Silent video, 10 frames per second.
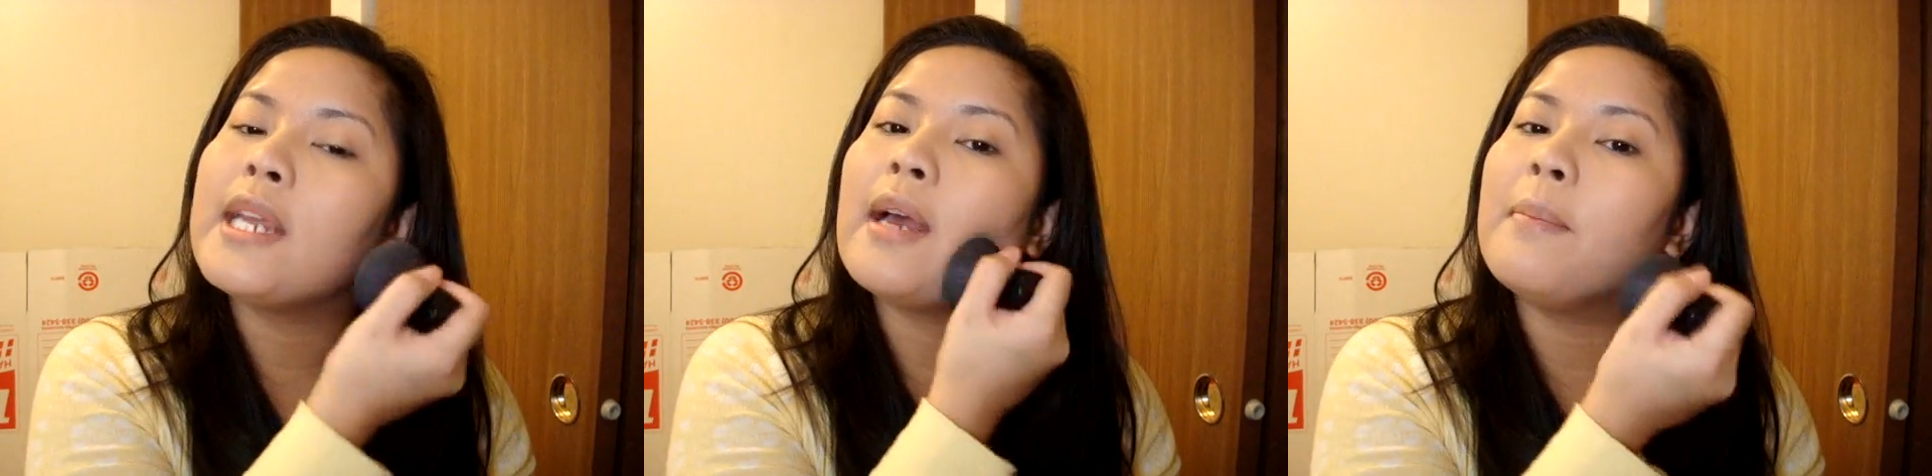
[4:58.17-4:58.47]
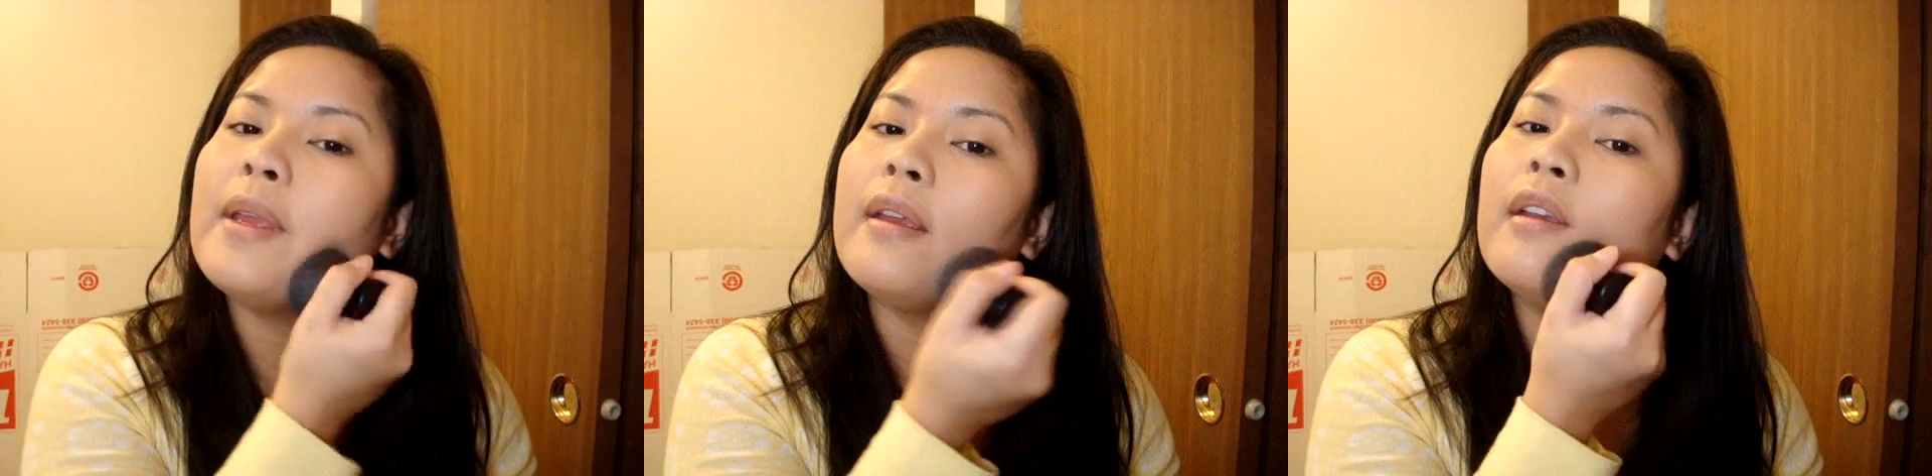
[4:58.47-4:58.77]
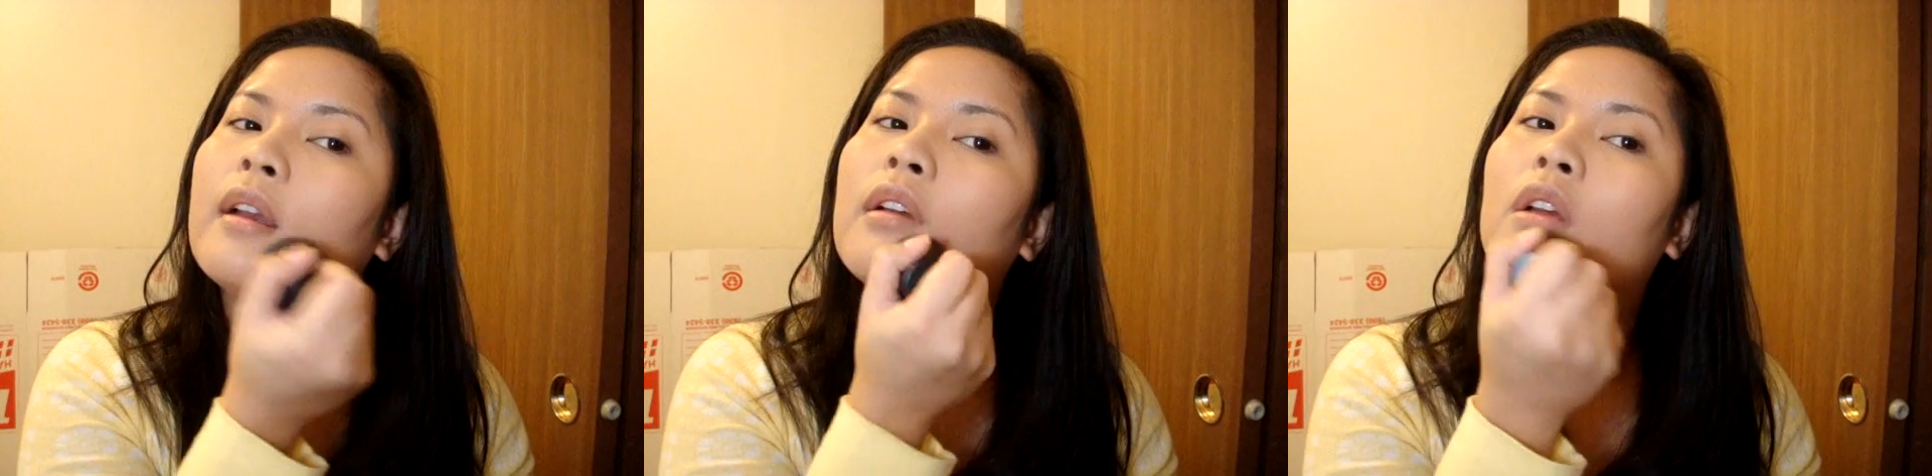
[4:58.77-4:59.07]

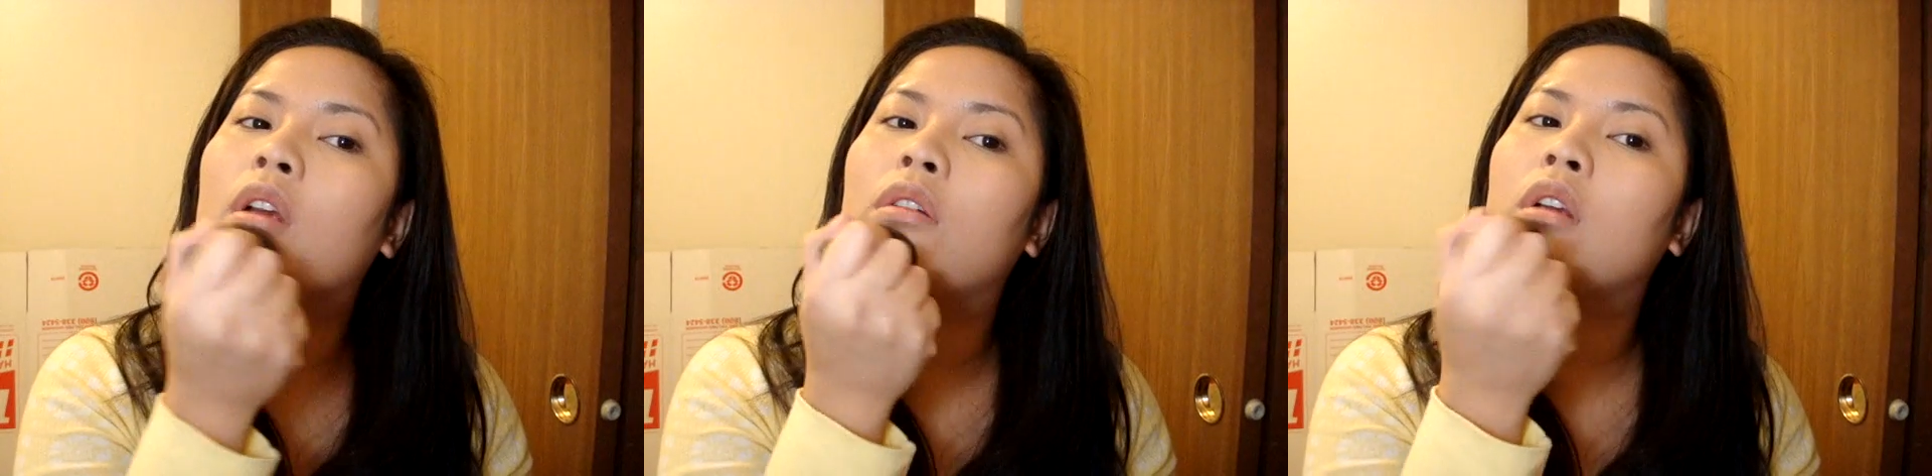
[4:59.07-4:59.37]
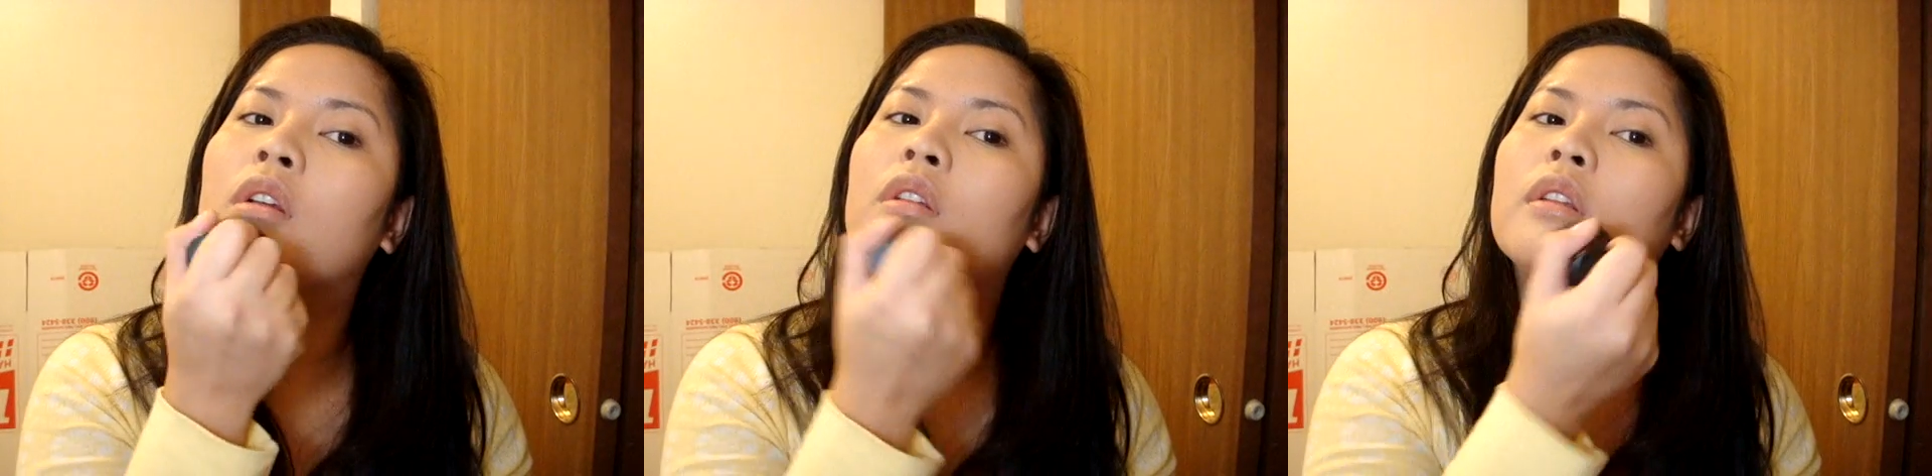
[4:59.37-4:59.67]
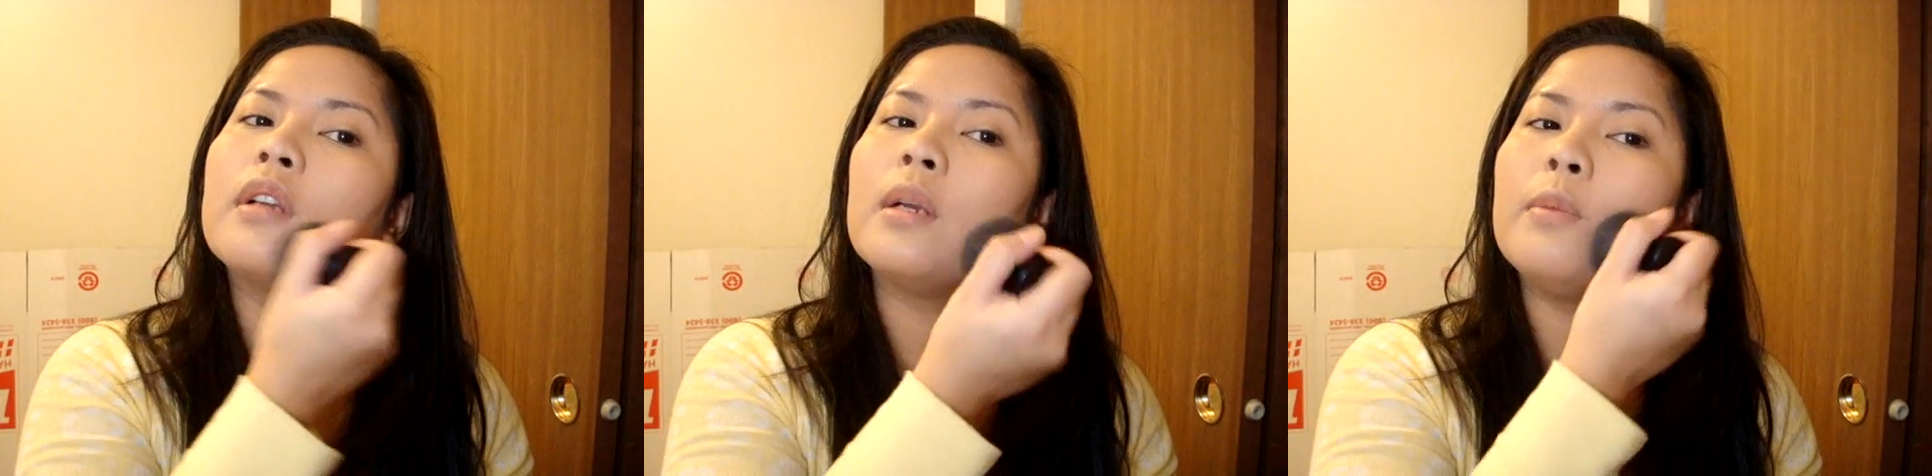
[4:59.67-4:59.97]
dabbing
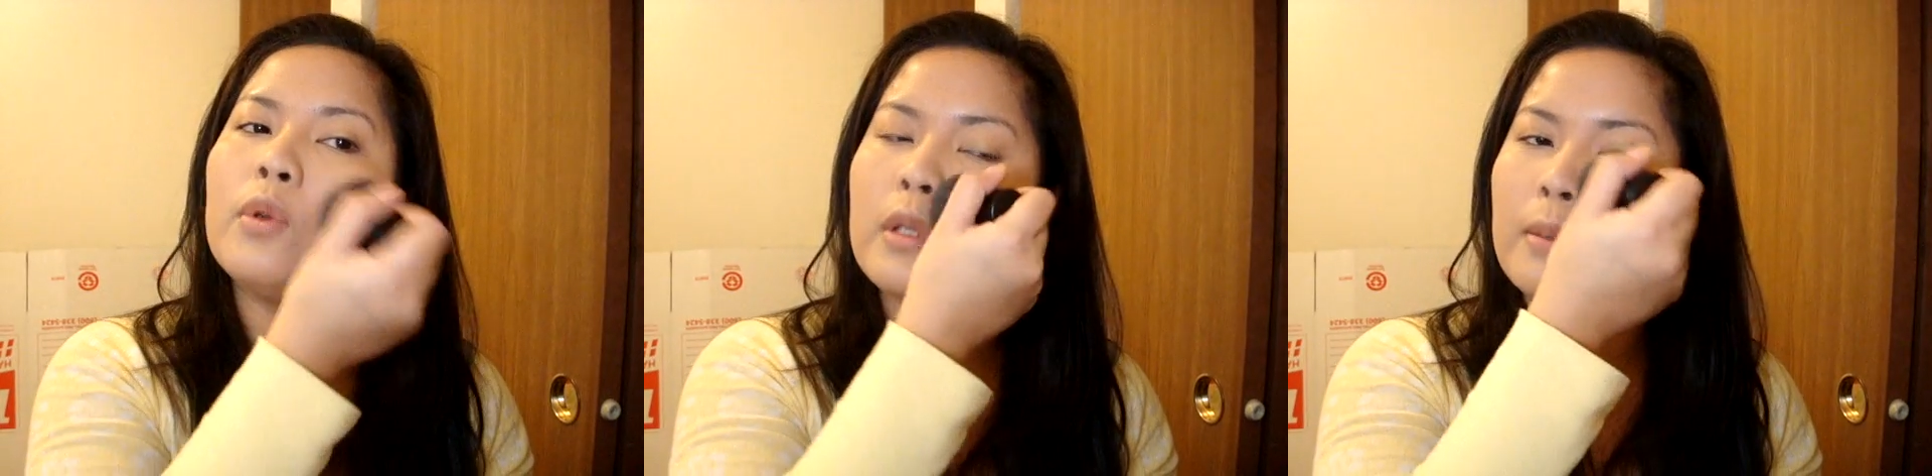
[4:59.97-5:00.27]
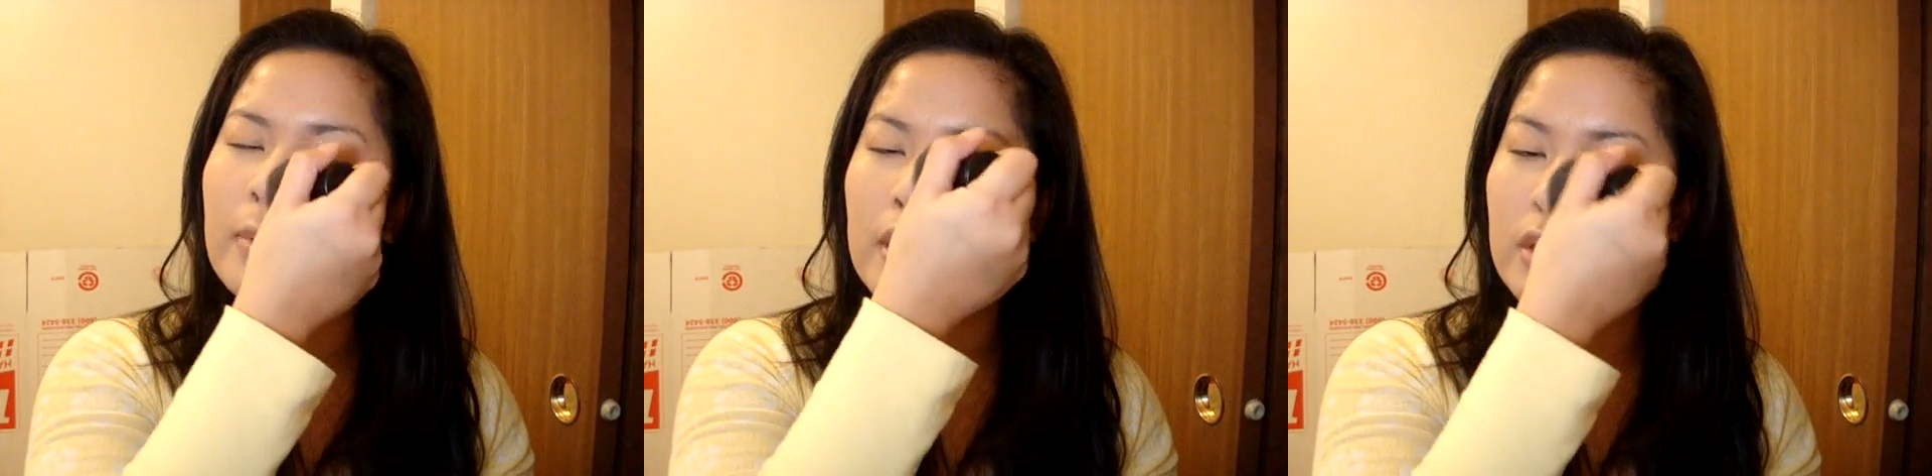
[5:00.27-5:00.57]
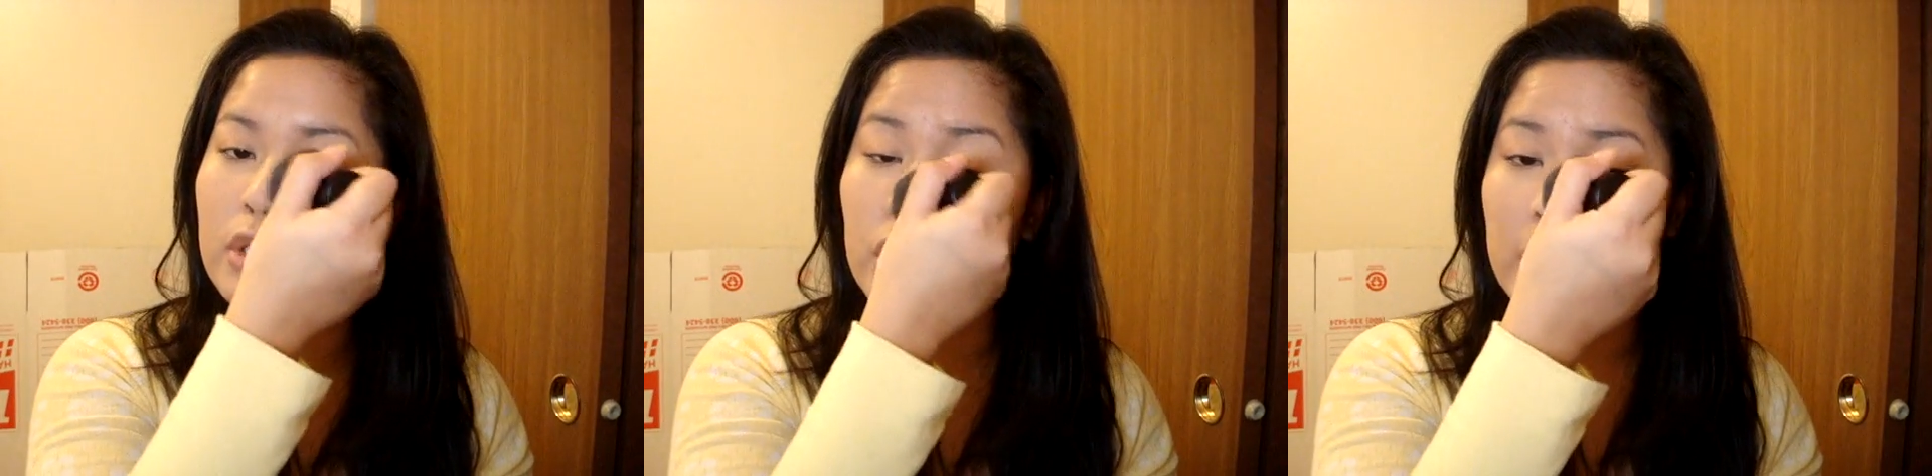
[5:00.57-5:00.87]
the kabuki brush